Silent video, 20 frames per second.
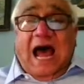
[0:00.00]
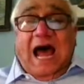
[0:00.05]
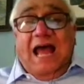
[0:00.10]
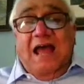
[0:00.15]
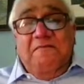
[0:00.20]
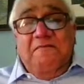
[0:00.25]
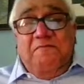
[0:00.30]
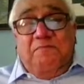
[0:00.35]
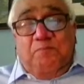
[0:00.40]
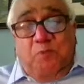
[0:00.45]

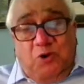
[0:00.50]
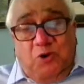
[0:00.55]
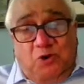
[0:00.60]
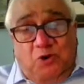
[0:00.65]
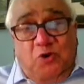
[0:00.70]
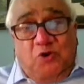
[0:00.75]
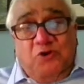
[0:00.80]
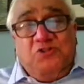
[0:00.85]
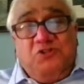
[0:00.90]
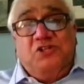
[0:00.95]
I have
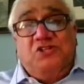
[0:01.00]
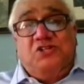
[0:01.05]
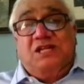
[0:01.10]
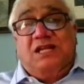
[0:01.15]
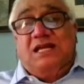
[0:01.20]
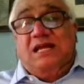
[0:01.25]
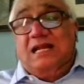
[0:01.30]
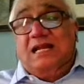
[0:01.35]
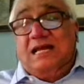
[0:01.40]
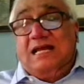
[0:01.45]
put
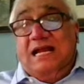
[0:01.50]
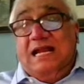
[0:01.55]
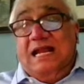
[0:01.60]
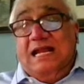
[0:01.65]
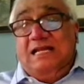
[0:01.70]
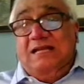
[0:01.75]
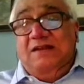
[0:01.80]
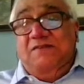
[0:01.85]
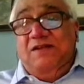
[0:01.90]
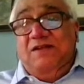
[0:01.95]
logistical
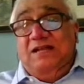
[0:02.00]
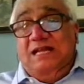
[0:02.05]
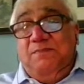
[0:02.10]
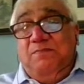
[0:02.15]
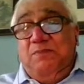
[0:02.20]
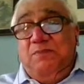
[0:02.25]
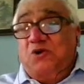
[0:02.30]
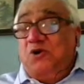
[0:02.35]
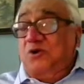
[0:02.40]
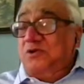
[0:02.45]

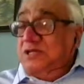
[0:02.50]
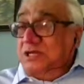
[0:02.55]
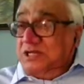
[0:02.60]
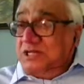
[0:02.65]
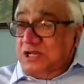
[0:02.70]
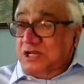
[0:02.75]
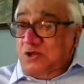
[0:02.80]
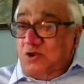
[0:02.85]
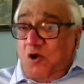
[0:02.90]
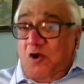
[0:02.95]
connectivity because
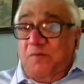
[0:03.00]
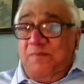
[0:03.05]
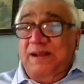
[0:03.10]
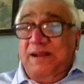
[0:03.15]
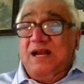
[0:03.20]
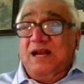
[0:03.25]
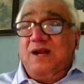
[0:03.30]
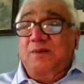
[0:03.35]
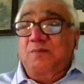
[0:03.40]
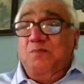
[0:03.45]
it has not
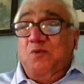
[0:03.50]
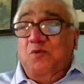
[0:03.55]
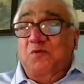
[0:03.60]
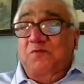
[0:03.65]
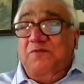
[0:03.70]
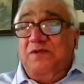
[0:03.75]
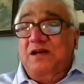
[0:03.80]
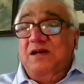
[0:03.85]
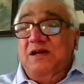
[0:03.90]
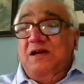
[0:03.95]
been
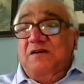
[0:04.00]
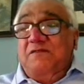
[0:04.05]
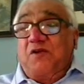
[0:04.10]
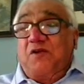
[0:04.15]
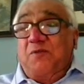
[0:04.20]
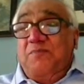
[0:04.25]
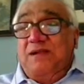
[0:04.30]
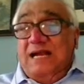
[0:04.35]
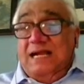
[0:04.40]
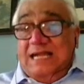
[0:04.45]
removed
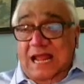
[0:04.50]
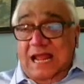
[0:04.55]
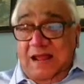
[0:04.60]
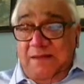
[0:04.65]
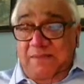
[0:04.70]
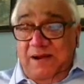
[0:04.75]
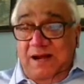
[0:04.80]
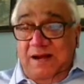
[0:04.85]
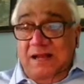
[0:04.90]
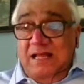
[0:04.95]
from the
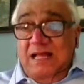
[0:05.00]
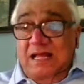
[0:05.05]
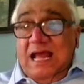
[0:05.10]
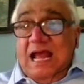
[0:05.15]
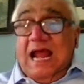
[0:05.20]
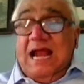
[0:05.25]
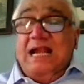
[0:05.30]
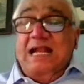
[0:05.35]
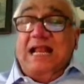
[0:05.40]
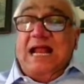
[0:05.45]
table,
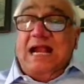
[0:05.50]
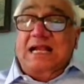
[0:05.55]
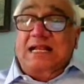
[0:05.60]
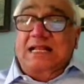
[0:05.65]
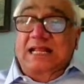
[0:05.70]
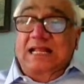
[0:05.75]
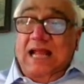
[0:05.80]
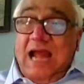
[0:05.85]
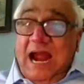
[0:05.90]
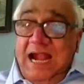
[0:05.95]
and that
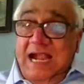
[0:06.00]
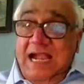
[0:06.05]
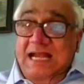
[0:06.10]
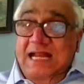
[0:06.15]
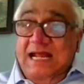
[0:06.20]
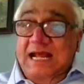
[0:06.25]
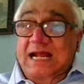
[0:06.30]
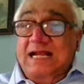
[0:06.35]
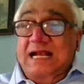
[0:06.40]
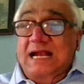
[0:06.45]
the
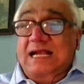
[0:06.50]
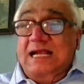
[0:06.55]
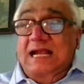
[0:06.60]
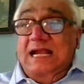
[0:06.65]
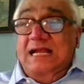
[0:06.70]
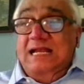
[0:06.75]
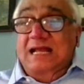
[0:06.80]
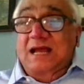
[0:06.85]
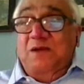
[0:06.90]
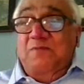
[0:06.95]
idea that
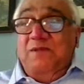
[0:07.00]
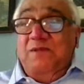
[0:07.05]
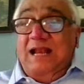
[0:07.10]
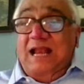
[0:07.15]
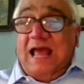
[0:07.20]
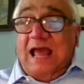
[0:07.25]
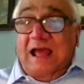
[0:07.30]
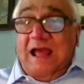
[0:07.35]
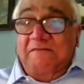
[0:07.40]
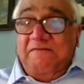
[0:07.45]
India
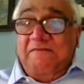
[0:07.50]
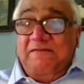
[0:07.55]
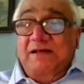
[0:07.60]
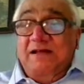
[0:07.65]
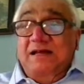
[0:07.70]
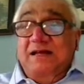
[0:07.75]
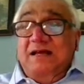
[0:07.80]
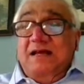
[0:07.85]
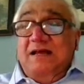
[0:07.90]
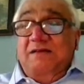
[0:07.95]

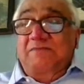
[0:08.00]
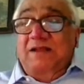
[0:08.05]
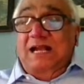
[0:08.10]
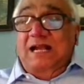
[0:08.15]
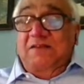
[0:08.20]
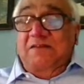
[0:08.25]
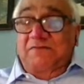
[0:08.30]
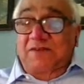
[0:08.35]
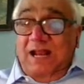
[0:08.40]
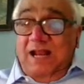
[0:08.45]
will
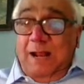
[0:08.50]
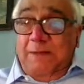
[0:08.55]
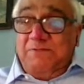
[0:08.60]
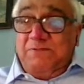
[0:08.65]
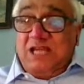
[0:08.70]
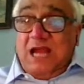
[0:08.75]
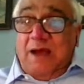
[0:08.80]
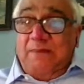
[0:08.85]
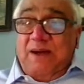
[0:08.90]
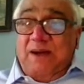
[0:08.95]

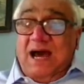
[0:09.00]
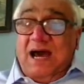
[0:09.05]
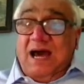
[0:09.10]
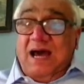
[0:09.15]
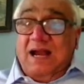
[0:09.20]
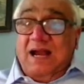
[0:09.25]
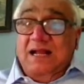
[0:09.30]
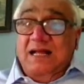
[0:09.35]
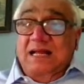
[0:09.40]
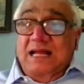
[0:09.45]
develop
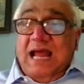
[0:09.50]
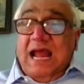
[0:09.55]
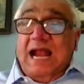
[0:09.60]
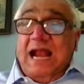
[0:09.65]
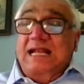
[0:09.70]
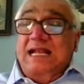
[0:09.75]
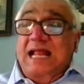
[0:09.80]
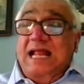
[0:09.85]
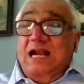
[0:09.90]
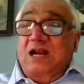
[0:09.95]
Chabahar
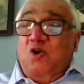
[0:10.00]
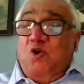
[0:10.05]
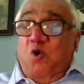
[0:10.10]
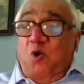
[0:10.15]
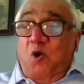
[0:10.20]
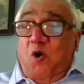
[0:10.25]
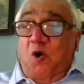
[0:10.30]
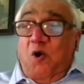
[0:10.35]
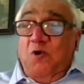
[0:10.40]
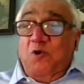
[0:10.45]
and then
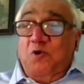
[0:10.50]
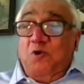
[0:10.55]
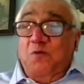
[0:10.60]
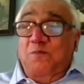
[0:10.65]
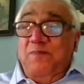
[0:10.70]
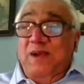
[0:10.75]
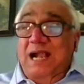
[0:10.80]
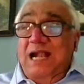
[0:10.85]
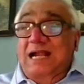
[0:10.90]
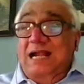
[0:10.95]
go on to
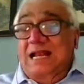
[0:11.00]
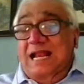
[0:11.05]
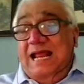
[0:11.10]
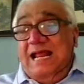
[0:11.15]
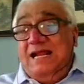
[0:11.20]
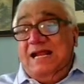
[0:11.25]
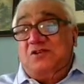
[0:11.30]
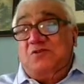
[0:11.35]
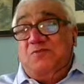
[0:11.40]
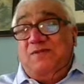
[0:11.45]
build
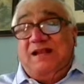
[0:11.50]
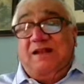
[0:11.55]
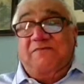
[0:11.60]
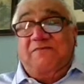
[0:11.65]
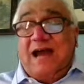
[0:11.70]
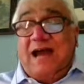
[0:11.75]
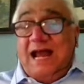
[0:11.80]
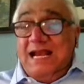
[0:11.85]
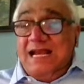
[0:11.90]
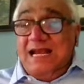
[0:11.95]
links with
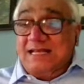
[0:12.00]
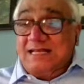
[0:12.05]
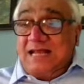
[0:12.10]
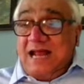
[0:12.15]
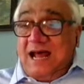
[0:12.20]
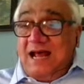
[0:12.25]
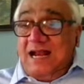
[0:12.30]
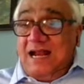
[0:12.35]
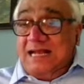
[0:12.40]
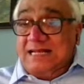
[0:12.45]

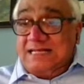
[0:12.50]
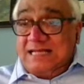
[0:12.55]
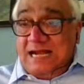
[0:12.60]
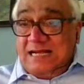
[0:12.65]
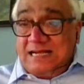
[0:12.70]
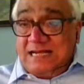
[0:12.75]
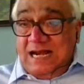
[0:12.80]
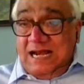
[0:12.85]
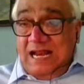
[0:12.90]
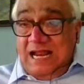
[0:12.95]
Afghanistan and
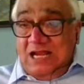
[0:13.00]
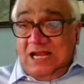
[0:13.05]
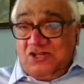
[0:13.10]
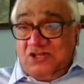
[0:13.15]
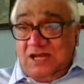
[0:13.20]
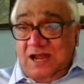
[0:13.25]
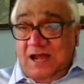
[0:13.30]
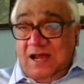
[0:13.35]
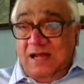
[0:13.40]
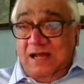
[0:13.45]
Central
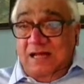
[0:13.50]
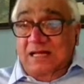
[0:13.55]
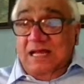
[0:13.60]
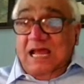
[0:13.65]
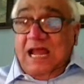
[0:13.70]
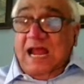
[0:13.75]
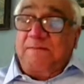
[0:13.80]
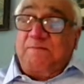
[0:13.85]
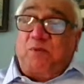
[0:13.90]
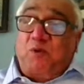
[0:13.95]
Asia
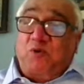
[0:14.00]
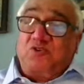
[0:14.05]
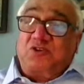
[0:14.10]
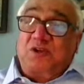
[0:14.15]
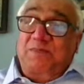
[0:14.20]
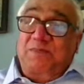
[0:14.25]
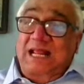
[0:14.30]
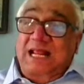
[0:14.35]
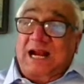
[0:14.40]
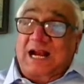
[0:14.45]
and
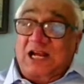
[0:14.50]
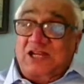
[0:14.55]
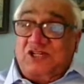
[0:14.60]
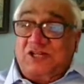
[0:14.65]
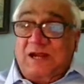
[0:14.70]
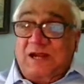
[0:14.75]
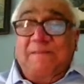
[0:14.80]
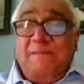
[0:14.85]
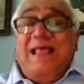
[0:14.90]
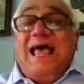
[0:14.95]
possibly
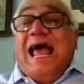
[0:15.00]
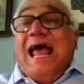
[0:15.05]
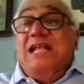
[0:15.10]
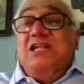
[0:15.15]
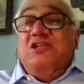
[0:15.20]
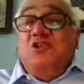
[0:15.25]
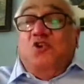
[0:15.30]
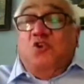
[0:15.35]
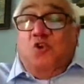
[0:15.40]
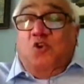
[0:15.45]
Russia
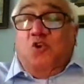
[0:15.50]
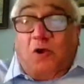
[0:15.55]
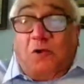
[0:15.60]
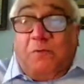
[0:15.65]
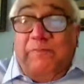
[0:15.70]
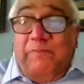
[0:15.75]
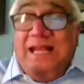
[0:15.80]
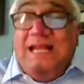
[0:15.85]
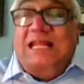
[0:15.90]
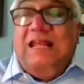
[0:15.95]
has
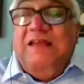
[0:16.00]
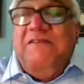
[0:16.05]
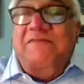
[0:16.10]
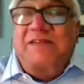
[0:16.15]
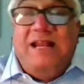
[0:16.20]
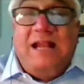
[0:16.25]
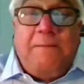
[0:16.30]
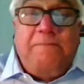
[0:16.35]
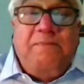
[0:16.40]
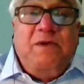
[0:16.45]
not been
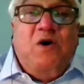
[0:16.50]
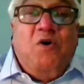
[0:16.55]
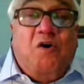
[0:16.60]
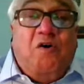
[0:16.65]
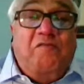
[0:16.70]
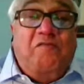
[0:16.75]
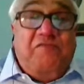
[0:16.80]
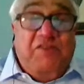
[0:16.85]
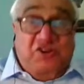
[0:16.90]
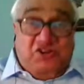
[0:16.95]
given up
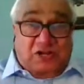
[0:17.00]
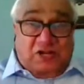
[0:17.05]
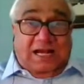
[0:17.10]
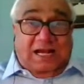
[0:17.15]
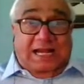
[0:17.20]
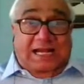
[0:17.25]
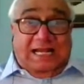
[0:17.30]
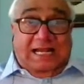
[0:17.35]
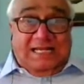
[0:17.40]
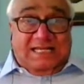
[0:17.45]

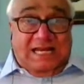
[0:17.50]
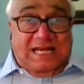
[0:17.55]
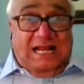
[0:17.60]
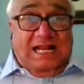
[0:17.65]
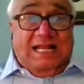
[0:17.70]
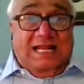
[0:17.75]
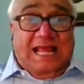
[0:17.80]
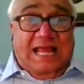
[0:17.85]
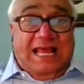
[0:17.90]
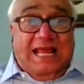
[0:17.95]
officially. It is
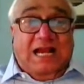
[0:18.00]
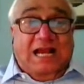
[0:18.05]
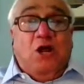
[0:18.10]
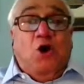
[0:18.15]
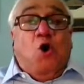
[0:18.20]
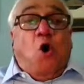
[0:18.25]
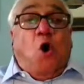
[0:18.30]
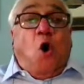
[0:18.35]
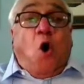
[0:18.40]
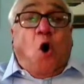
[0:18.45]
still there
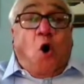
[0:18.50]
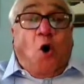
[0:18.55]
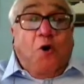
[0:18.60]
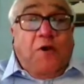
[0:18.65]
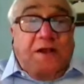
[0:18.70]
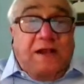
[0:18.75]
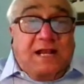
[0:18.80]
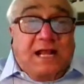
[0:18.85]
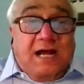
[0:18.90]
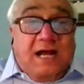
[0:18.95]

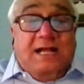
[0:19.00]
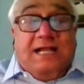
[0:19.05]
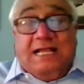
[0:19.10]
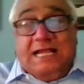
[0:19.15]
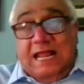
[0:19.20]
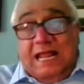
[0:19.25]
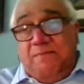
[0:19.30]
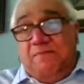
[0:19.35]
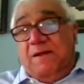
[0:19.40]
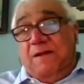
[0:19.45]
on the
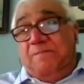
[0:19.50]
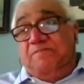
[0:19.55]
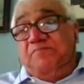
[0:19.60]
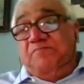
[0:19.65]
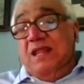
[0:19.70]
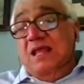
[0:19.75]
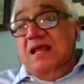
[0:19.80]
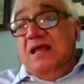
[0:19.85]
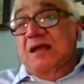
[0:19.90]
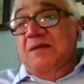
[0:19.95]
table.
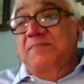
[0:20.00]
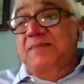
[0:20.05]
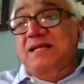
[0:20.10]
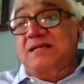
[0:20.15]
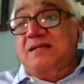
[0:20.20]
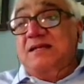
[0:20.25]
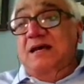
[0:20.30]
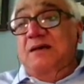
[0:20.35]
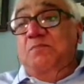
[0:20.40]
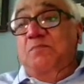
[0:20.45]

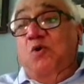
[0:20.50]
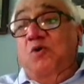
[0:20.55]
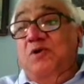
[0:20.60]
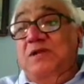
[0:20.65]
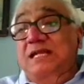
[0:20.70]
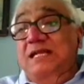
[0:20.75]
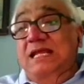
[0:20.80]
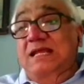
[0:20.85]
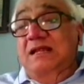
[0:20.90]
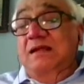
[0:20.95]
Mr.
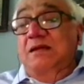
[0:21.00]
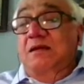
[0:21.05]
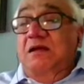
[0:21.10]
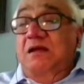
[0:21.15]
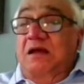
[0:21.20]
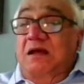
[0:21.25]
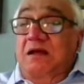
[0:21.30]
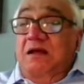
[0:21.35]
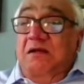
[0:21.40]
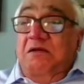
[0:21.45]
Modi
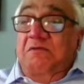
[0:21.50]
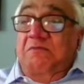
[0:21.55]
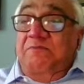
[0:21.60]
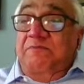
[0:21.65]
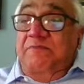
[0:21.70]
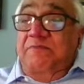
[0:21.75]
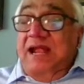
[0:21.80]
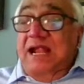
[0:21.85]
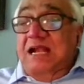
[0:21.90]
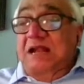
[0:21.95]

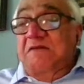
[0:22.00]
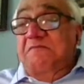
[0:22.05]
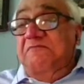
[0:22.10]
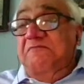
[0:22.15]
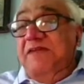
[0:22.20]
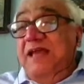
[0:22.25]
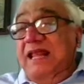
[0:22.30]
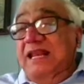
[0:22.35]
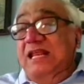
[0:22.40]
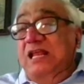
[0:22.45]
made a
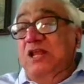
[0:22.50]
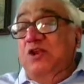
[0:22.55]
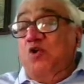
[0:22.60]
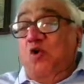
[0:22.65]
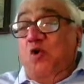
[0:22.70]
very